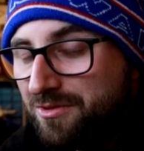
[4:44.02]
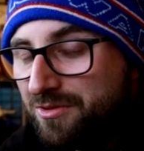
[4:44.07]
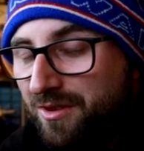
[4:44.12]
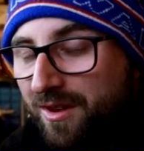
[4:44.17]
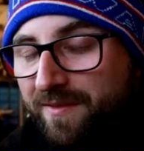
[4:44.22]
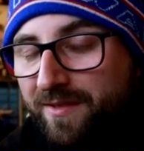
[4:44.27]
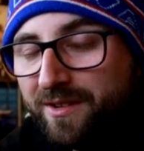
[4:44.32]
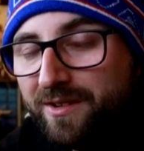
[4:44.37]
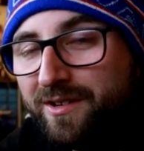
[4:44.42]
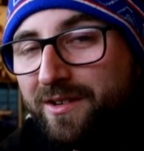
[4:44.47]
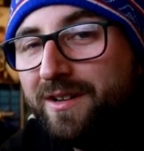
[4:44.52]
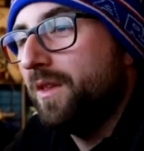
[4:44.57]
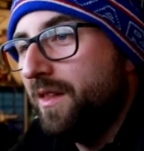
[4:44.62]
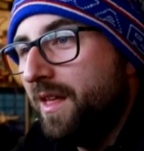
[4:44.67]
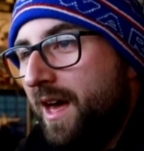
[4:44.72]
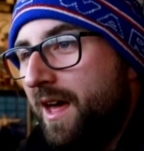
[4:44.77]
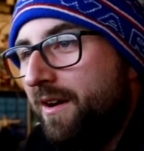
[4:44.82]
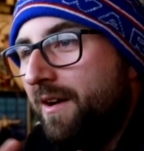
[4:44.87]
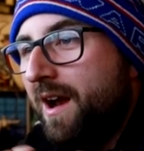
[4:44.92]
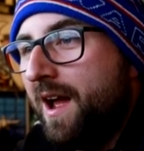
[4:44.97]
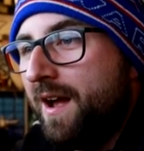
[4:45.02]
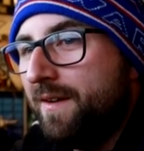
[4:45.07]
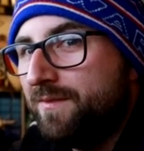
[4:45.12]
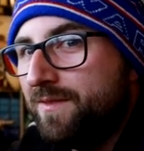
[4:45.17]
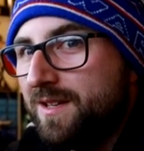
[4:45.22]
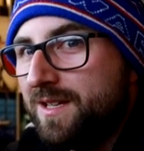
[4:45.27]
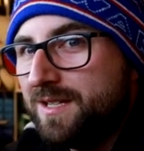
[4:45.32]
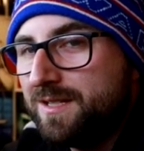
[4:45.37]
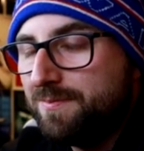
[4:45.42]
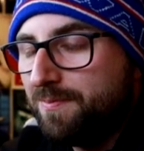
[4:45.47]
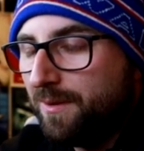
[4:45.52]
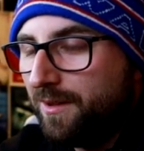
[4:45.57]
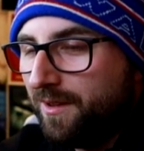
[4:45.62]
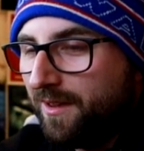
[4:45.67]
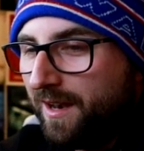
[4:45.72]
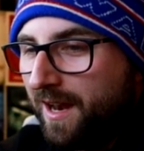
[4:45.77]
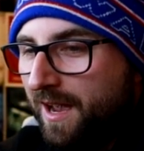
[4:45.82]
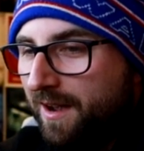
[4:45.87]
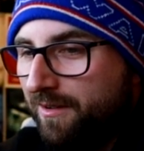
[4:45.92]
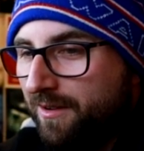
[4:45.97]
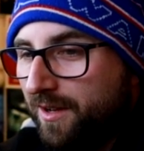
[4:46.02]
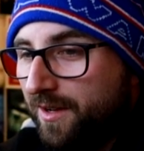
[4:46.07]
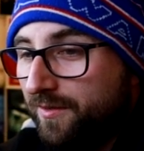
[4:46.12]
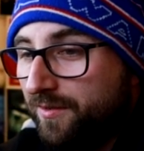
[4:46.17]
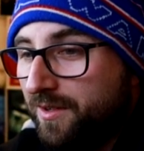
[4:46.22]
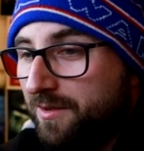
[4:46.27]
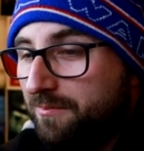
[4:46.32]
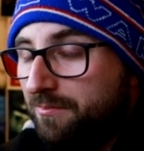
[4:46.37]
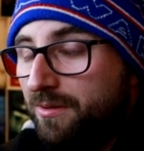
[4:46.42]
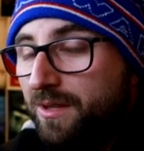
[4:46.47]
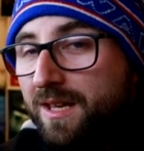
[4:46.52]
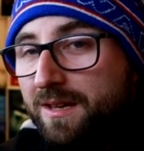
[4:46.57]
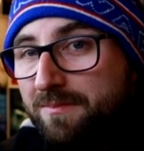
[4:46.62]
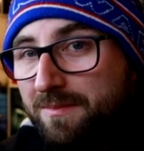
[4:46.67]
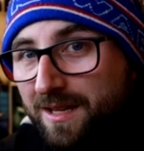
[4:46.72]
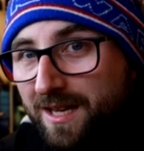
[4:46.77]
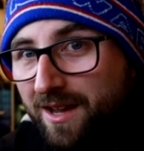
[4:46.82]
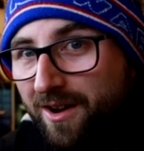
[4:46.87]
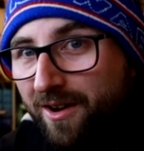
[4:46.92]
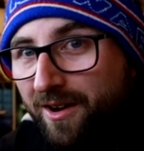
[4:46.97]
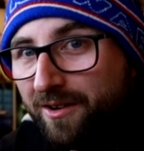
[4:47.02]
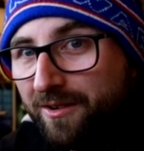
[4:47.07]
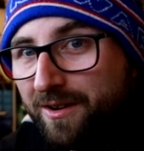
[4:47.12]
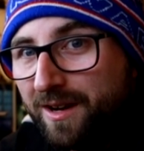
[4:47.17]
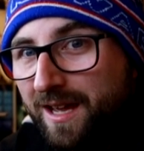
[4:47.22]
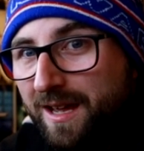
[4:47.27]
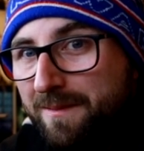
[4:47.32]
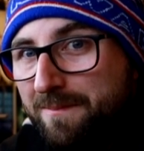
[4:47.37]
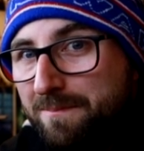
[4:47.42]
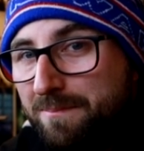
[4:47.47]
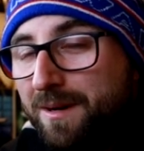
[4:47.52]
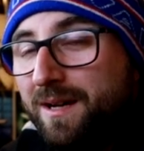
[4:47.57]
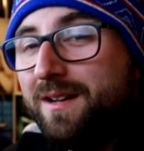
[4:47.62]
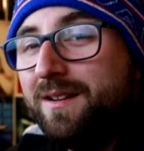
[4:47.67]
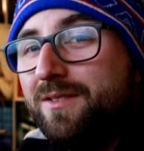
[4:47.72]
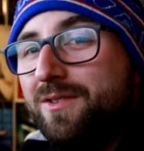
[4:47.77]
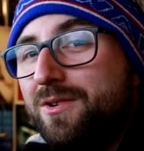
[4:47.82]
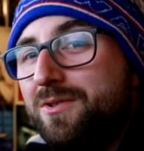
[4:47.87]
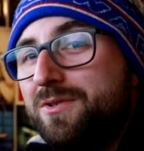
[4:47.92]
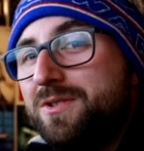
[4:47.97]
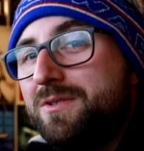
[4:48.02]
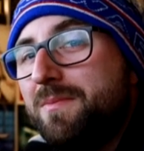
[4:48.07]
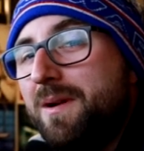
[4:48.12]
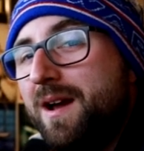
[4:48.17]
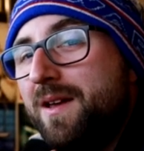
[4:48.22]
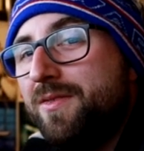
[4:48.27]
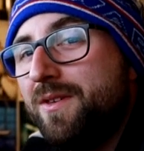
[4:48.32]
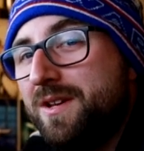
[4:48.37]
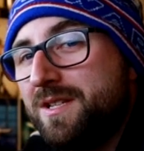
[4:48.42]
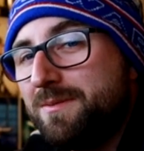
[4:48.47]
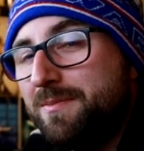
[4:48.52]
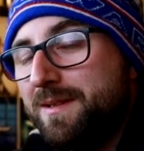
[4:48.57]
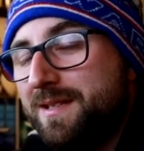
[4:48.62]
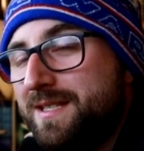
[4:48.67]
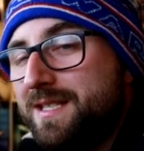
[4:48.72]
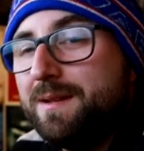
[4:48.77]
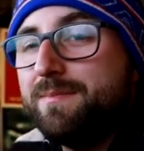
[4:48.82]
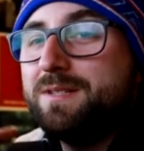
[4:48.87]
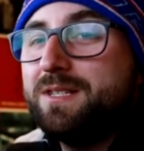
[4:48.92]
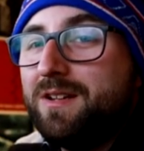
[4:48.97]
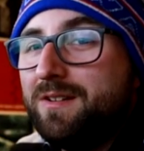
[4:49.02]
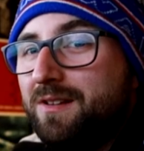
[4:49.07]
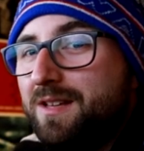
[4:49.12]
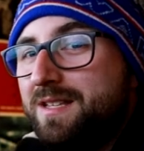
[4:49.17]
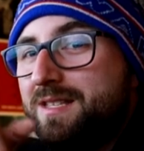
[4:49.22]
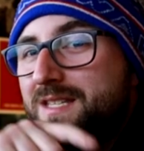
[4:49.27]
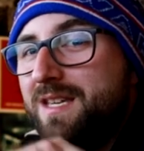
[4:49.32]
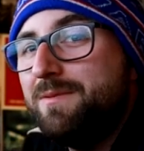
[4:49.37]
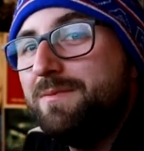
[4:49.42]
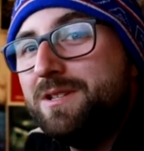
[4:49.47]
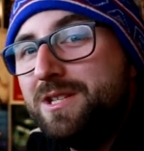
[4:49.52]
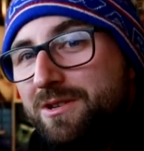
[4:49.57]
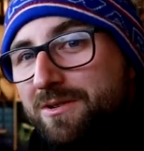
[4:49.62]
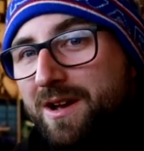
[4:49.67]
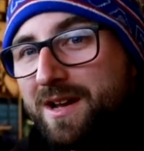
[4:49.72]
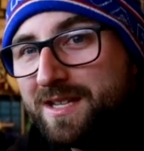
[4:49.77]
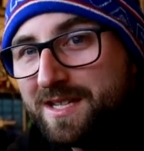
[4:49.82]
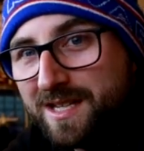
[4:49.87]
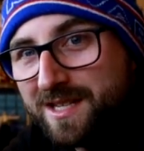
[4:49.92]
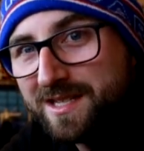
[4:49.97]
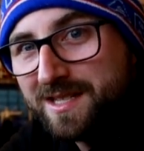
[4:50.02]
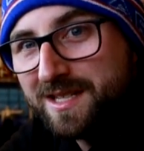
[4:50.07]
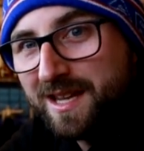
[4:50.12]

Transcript: trivial. The latter half does pull it out of complete mediocrity. But those are my thoughts about this episode. Let's see what you guys had to